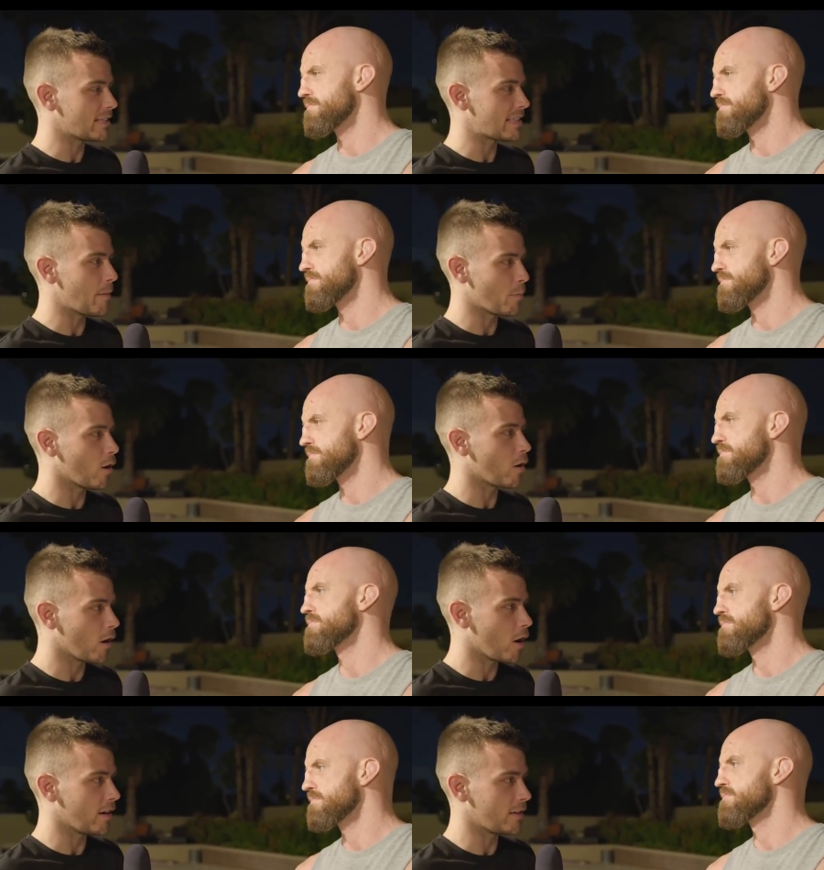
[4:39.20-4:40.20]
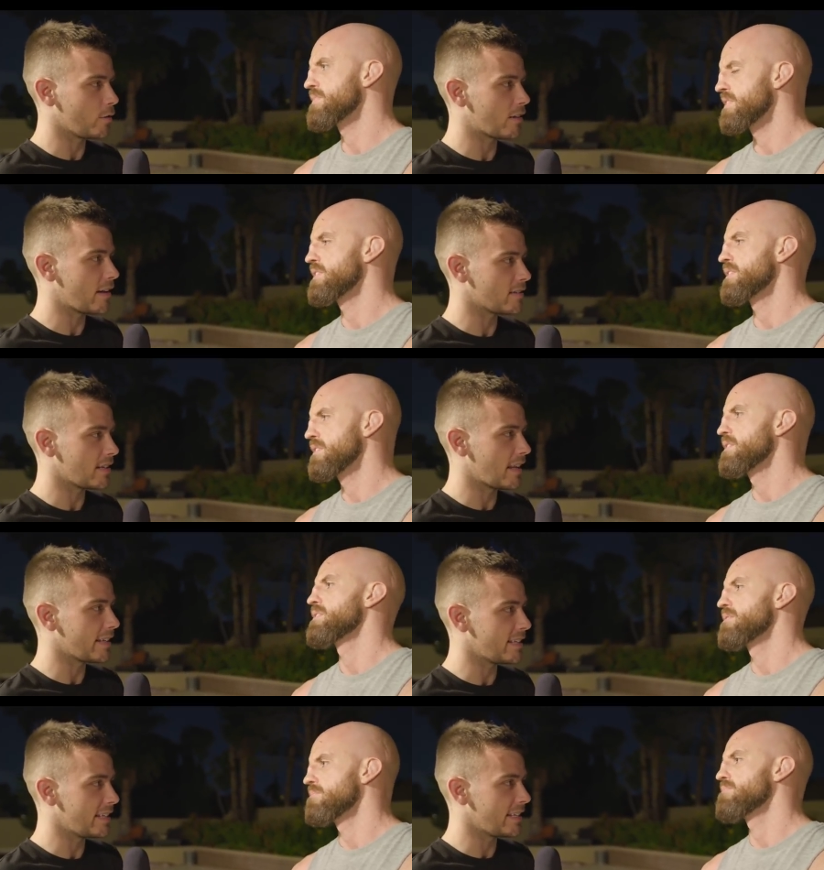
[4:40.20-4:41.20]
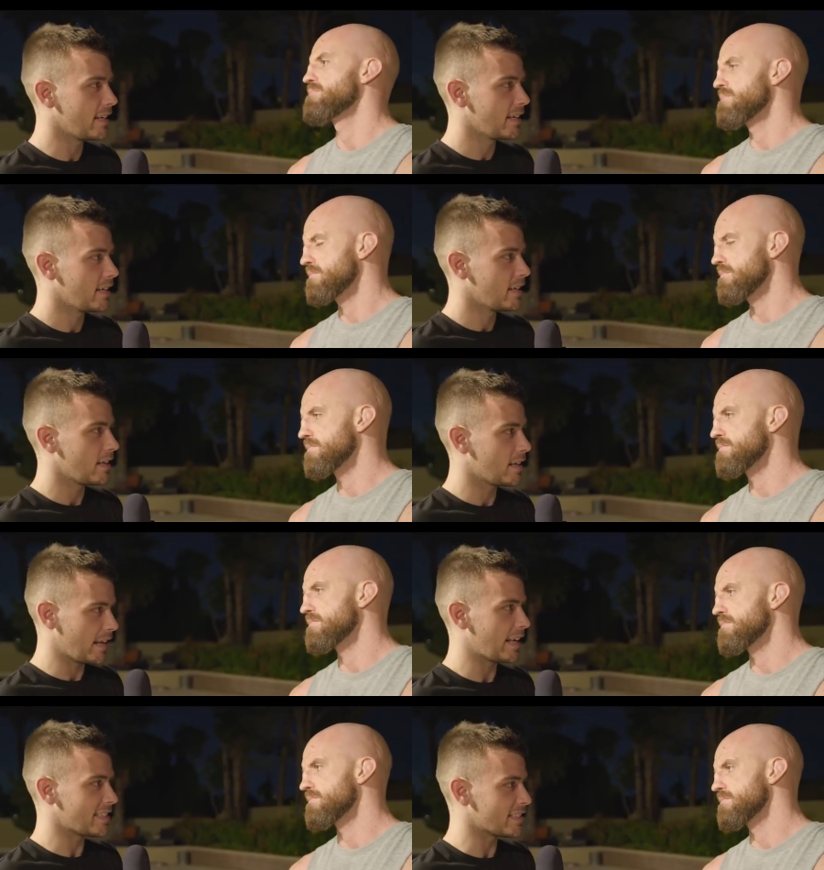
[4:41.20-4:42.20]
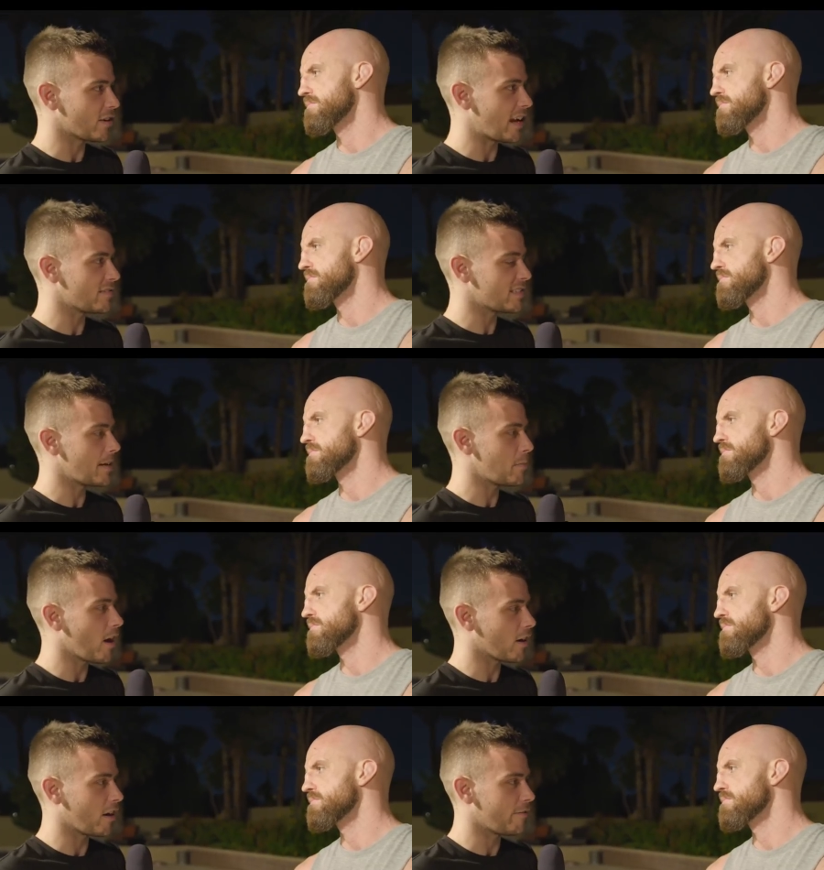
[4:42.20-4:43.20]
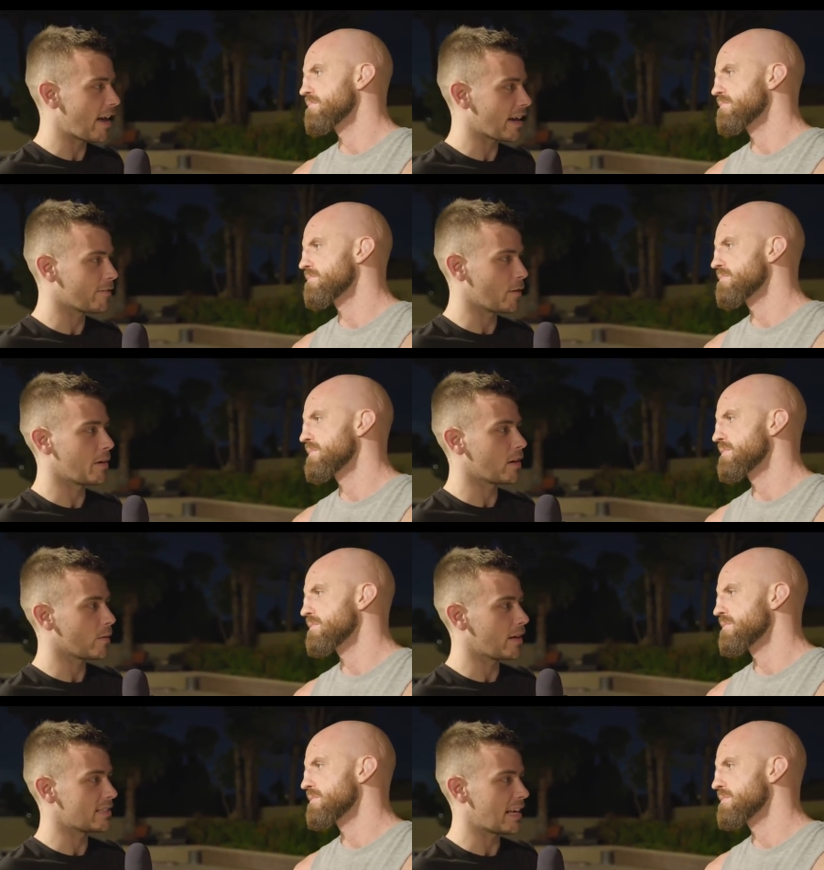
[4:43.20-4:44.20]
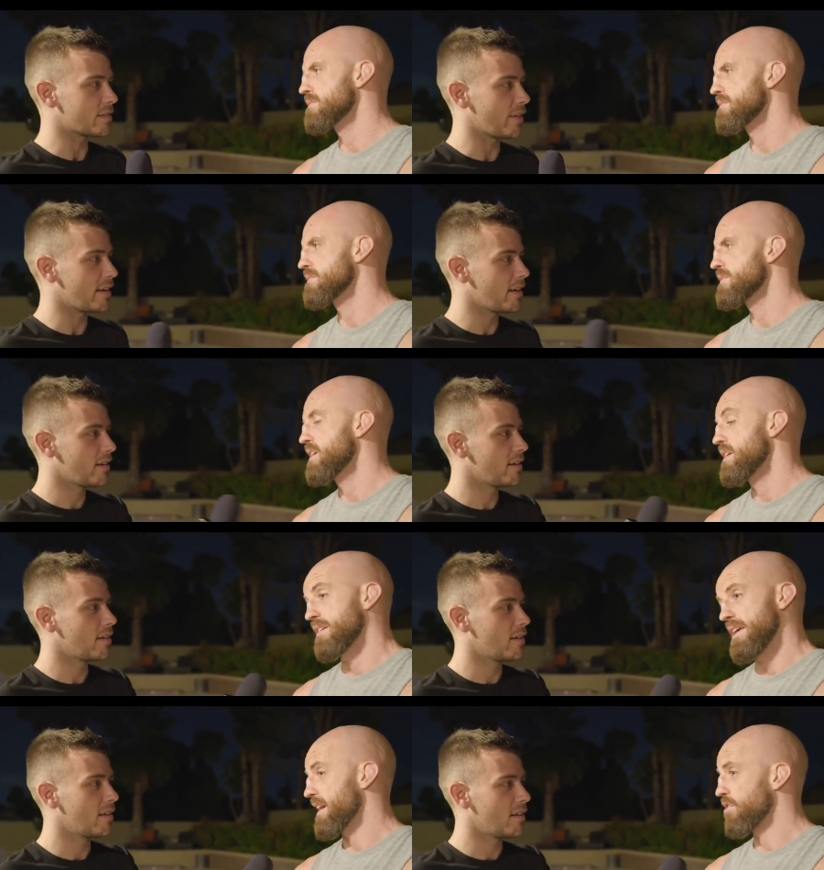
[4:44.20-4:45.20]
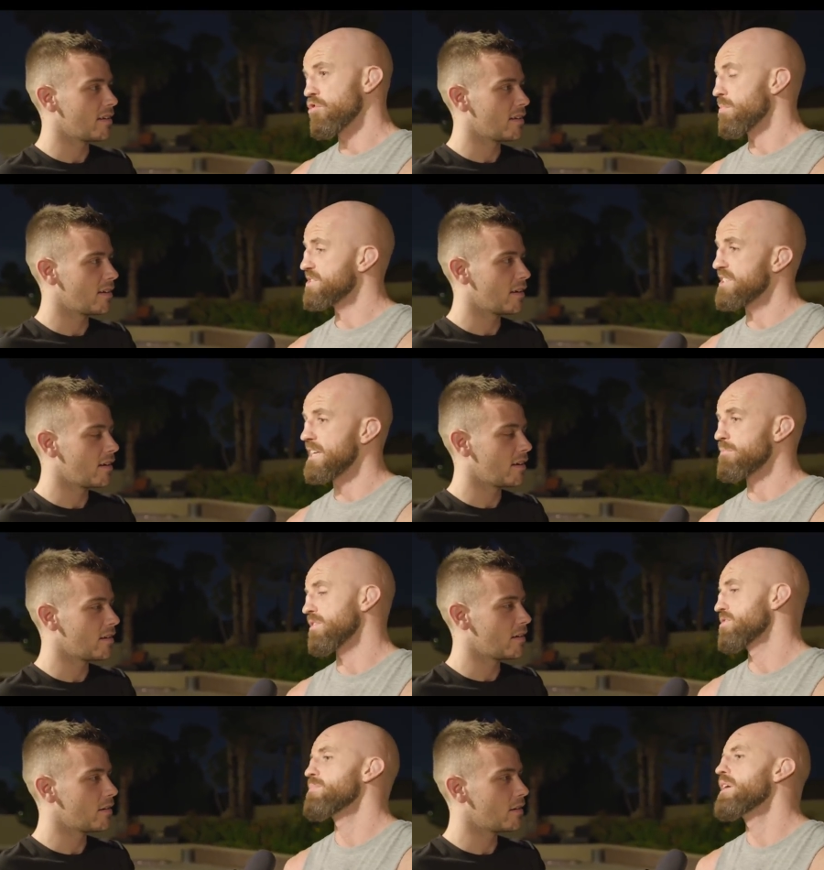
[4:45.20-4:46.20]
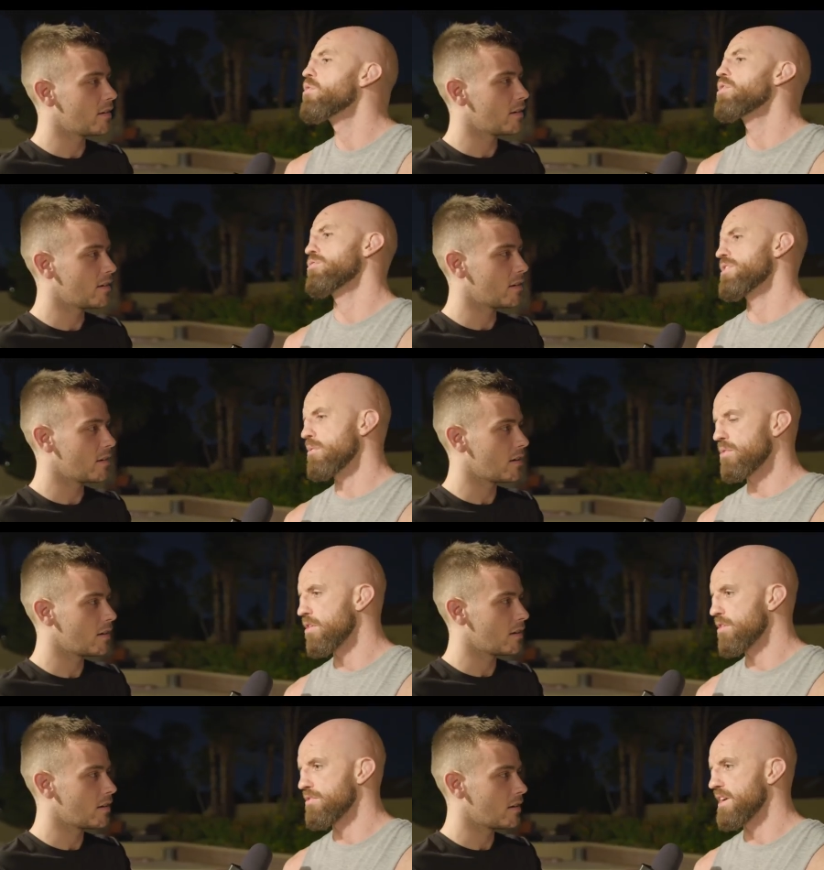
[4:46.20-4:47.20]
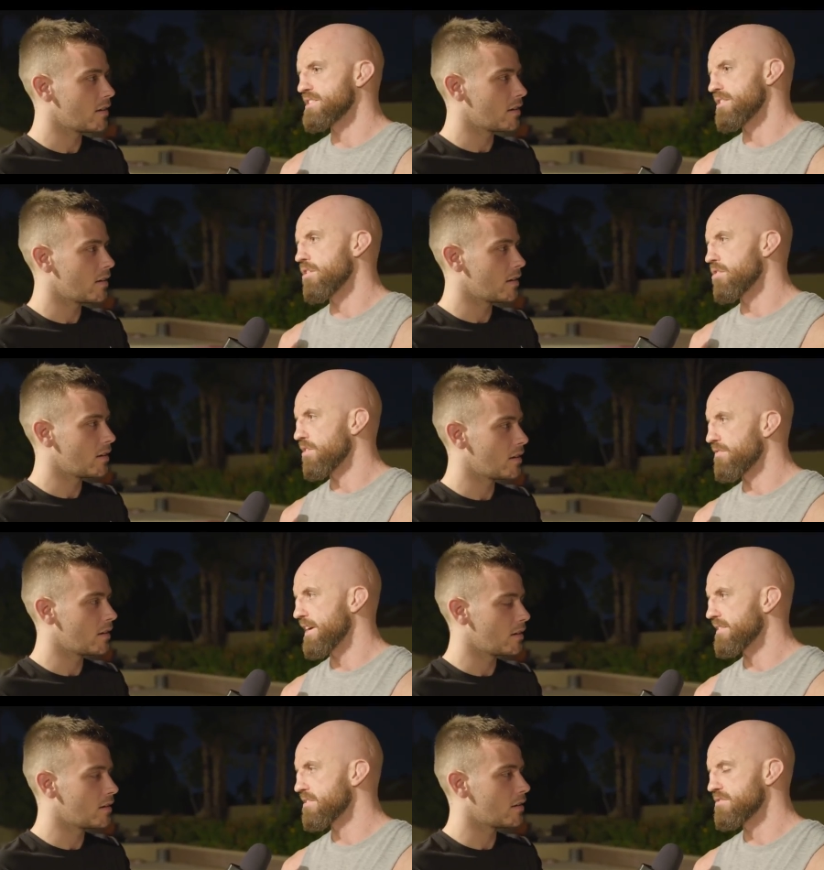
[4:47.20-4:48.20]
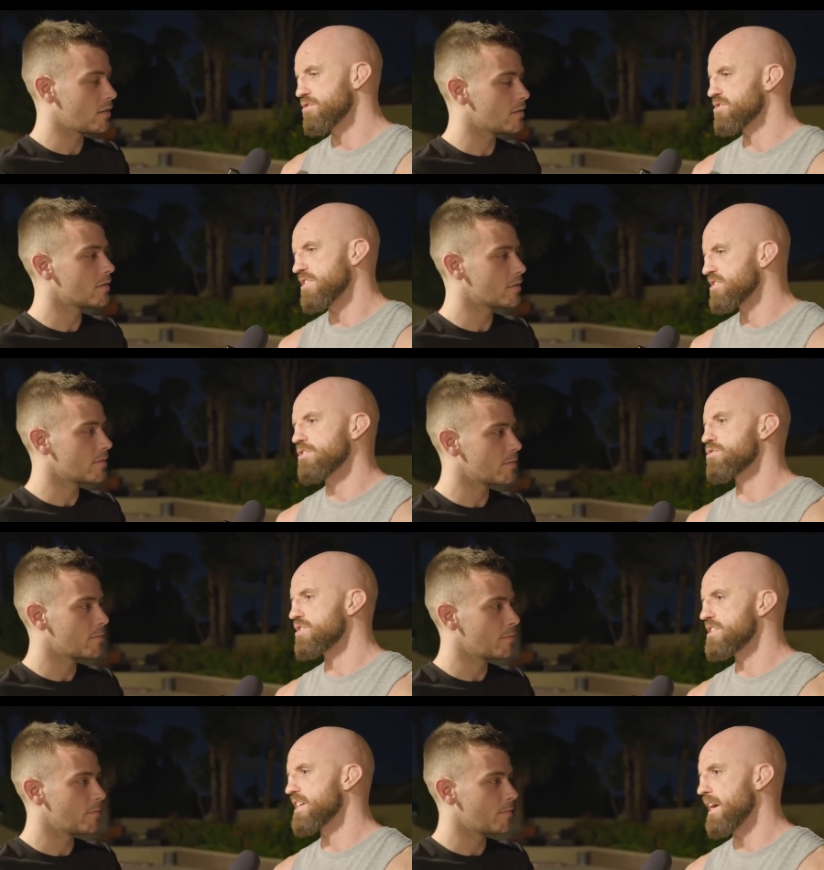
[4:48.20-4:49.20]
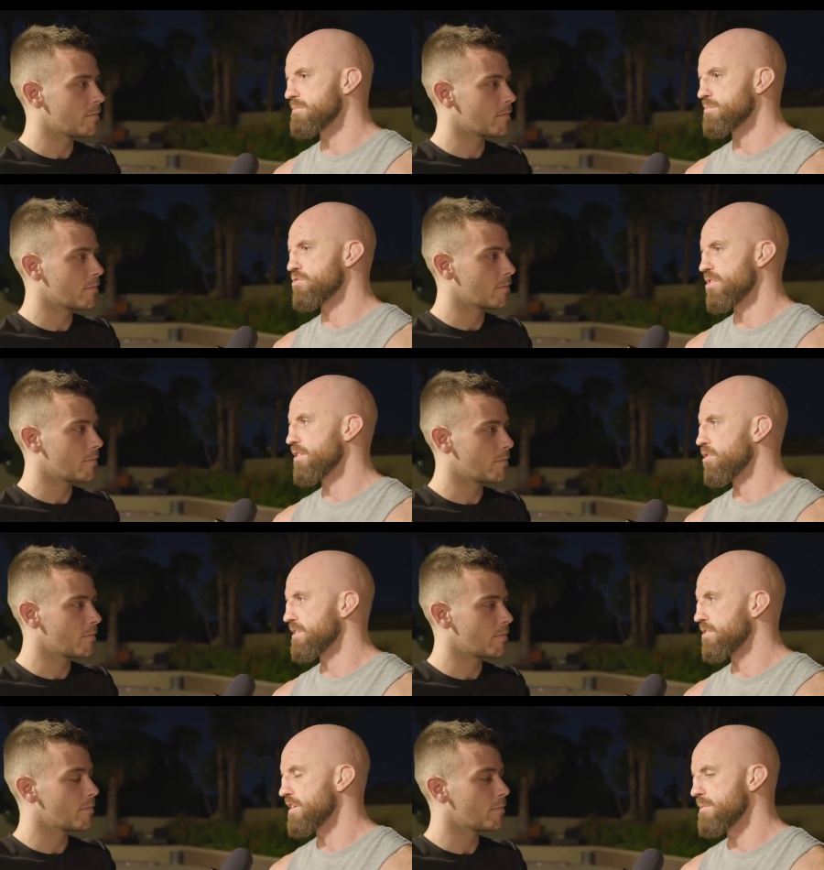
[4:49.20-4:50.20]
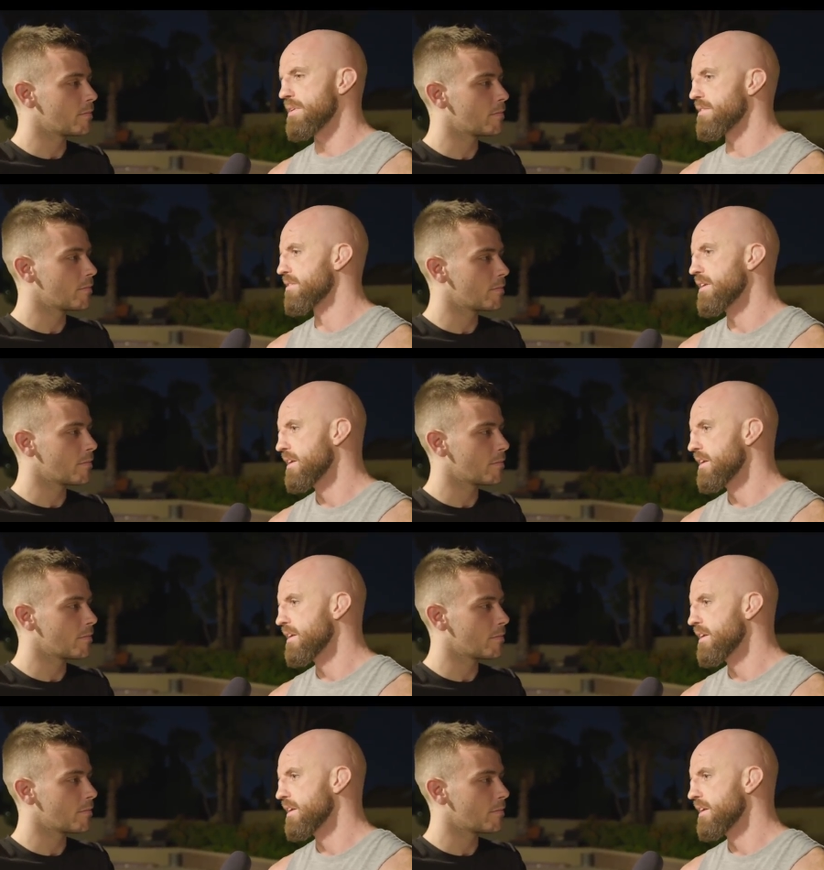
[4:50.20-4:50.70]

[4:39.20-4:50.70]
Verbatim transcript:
Speaker 1: December or early 2019 is this going to have the same knock-on effect for Peter Queally's next fight?
Speaker 2: Yeah, 100%. But look, my whole career, O'Conor, has a knock-on effect. It's just it's not just these camps. We train all the time, and